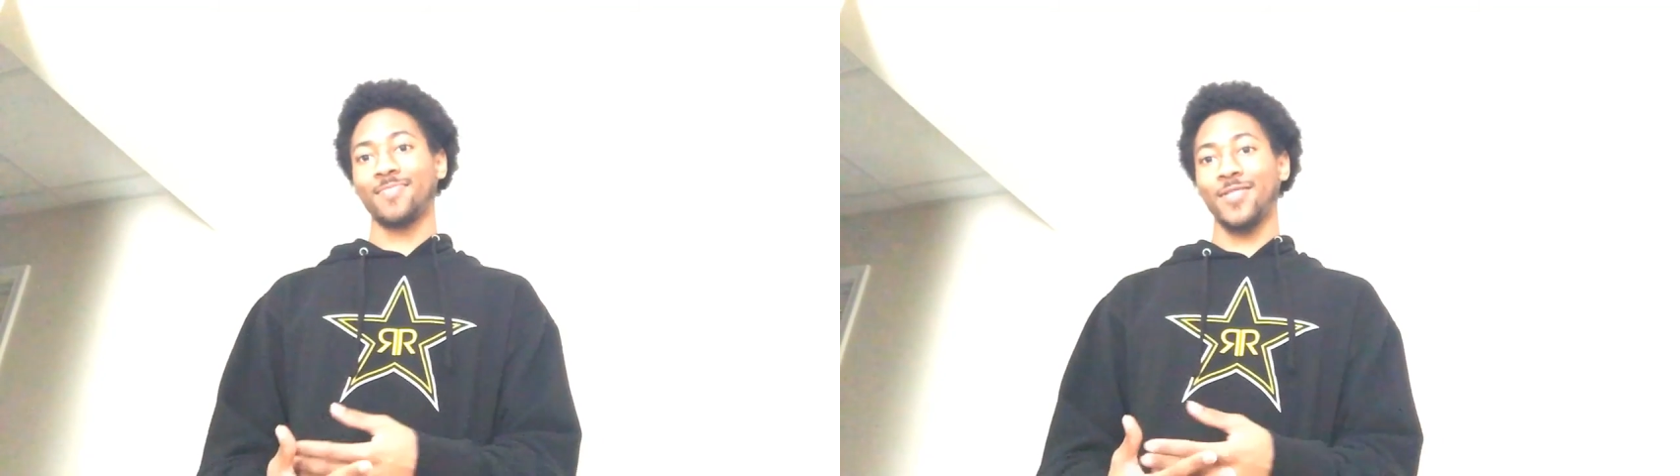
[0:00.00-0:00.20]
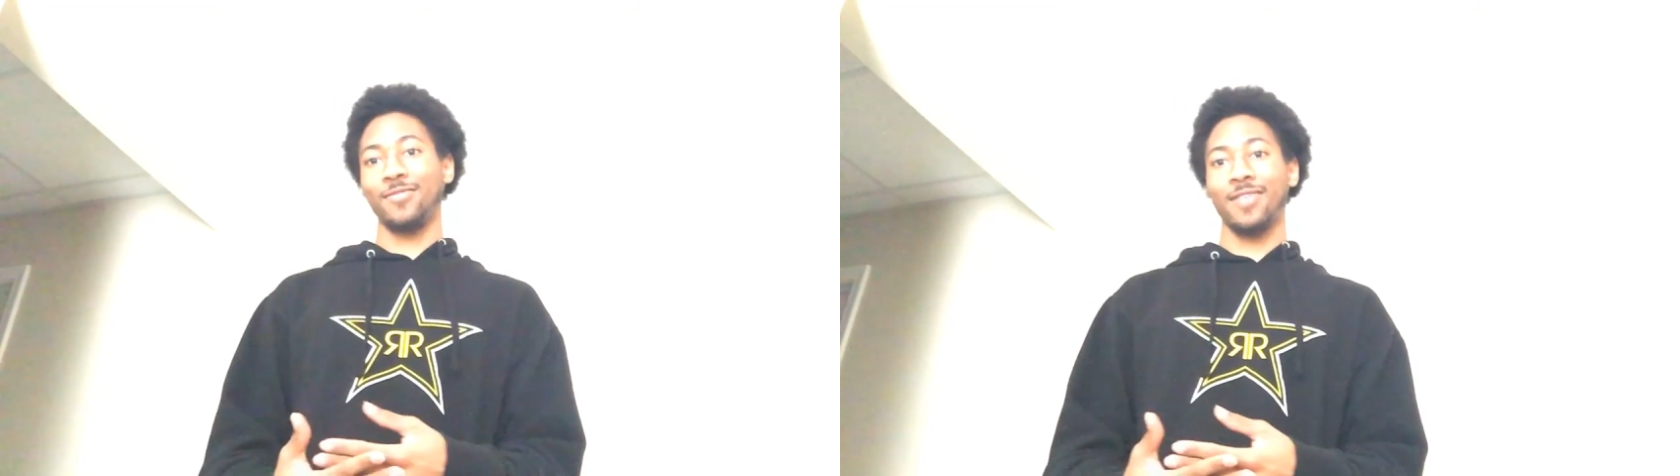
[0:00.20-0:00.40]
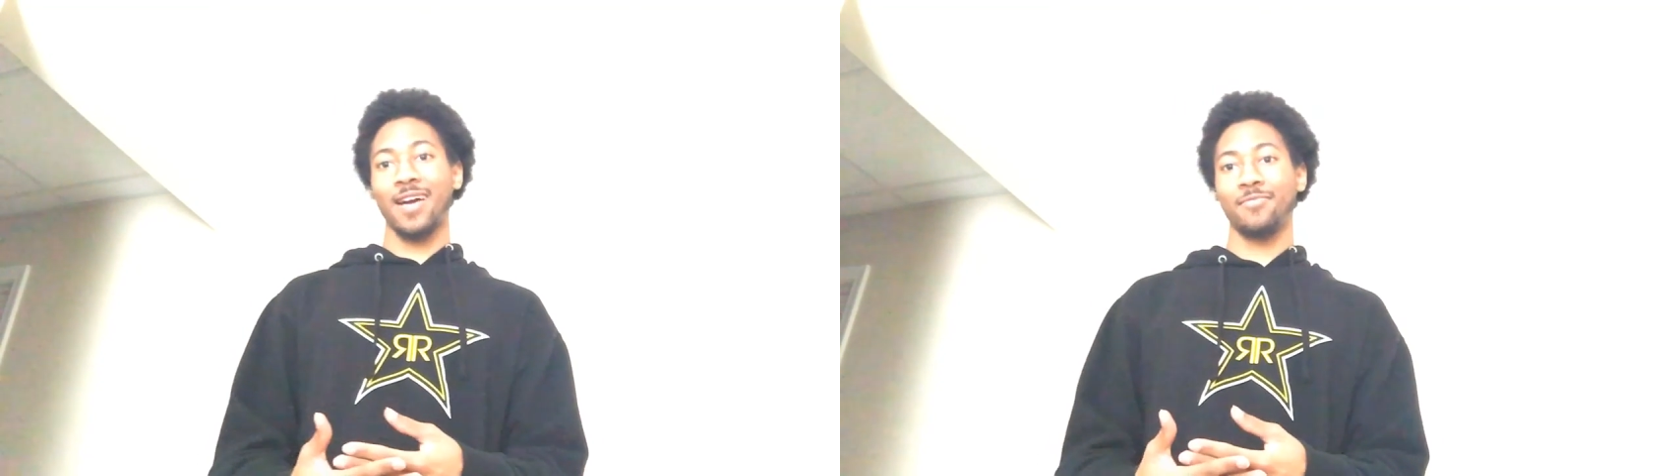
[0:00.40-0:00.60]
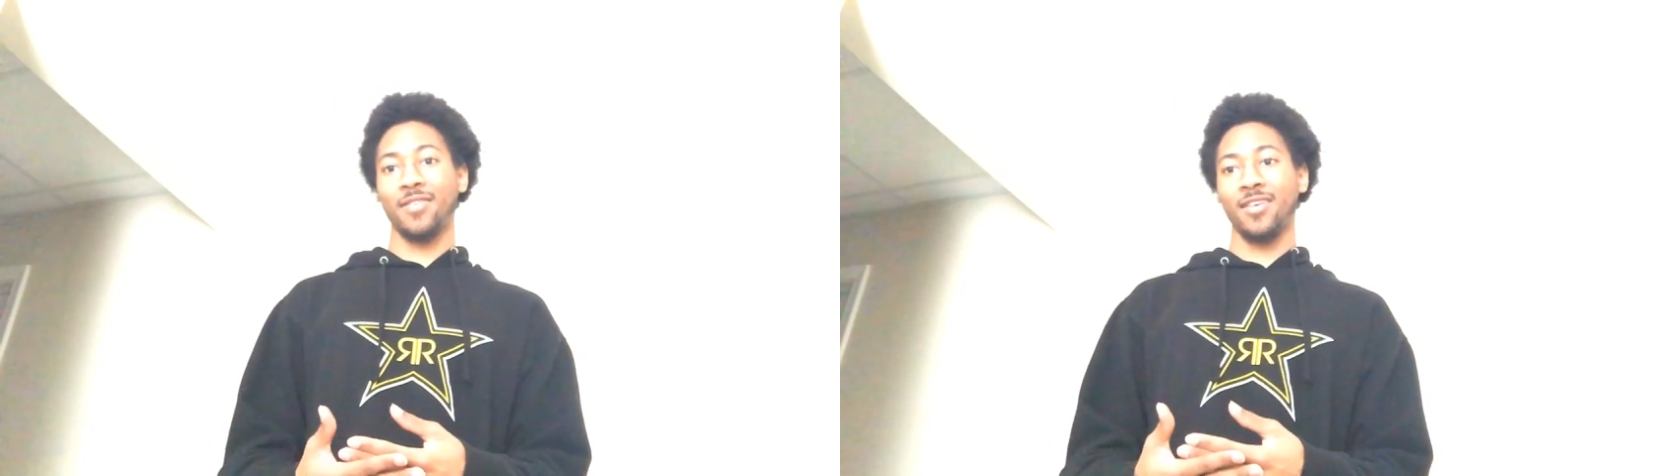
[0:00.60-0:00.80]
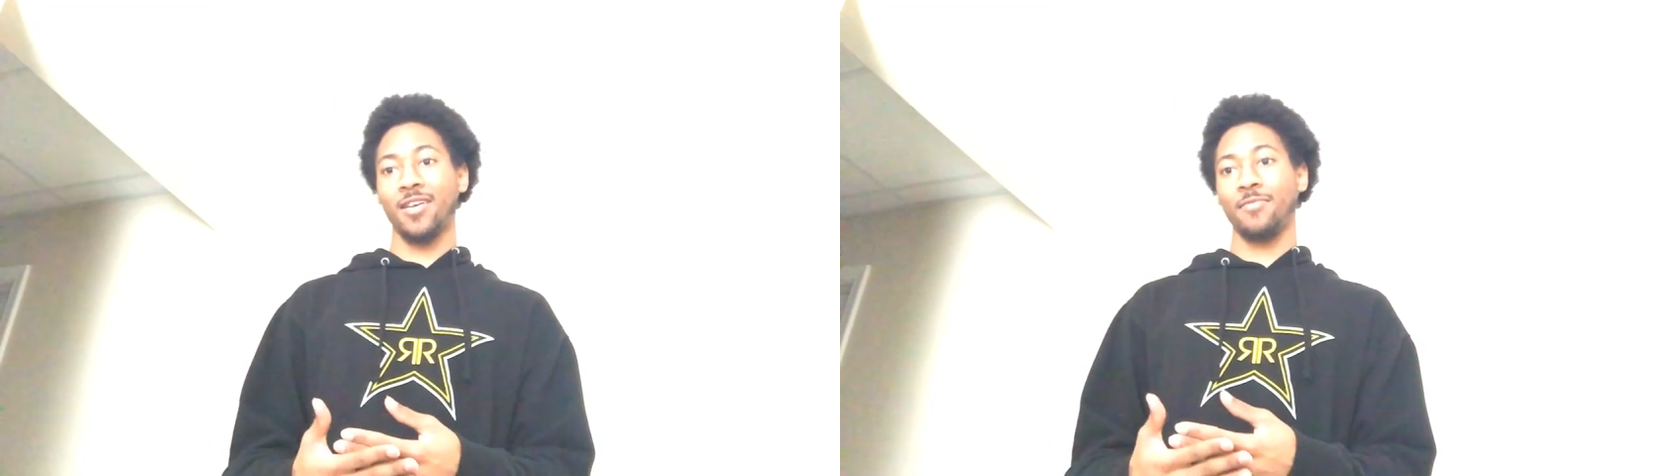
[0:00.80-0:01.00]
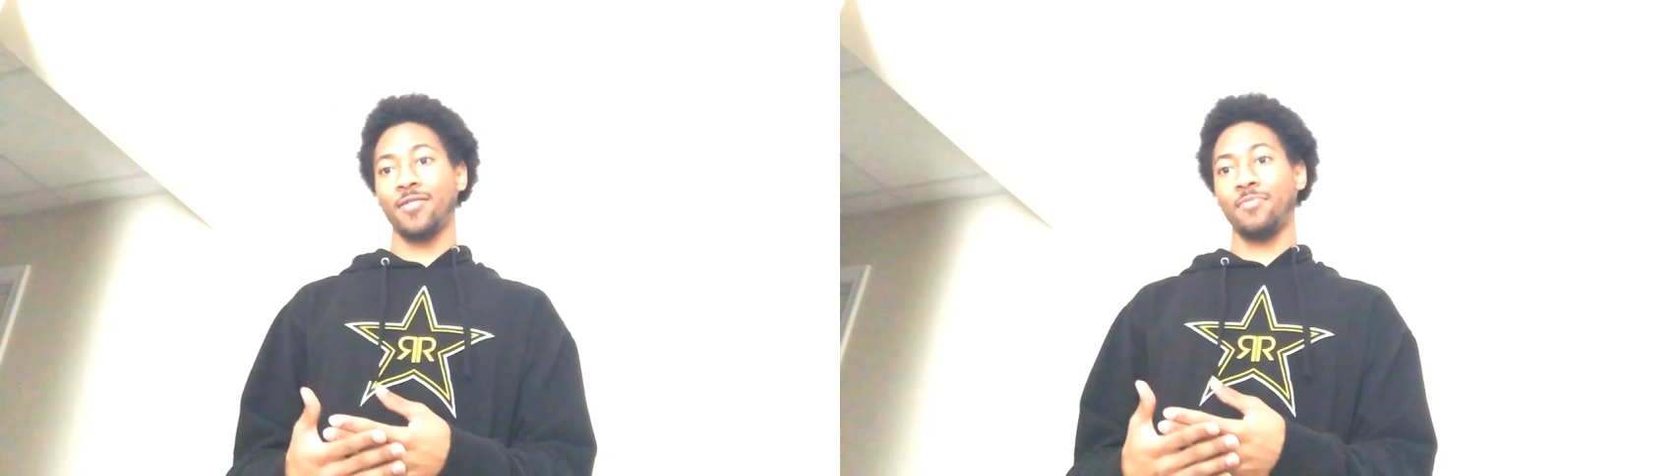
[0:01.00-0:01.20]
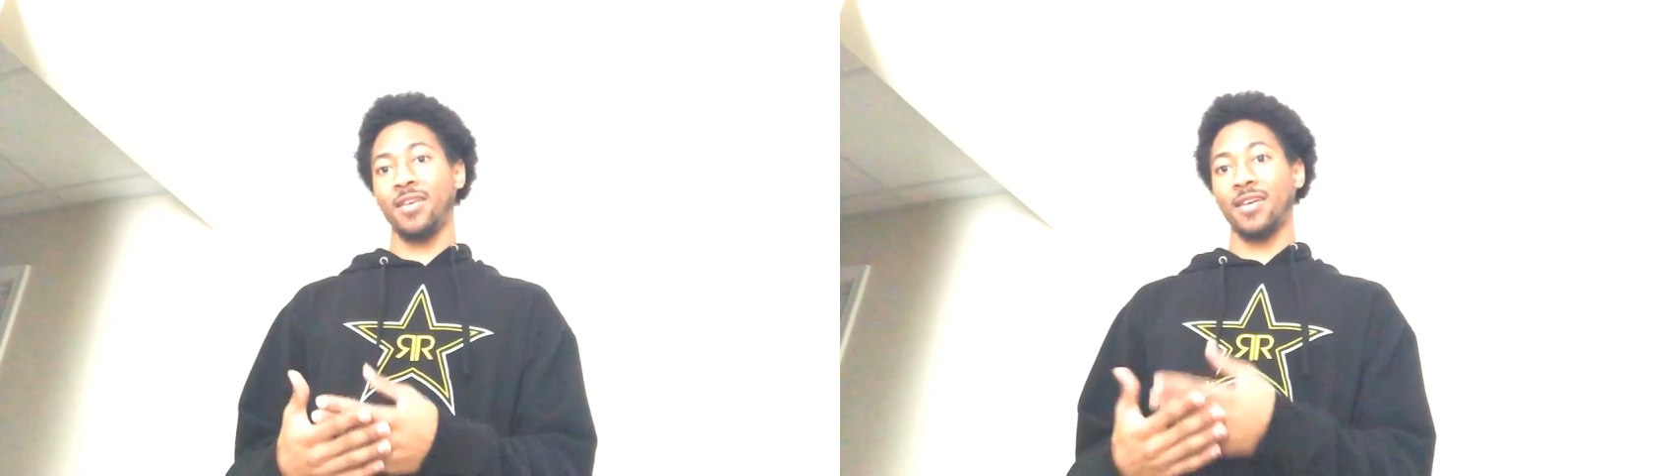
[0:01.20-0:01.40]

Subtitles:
You got to be able to be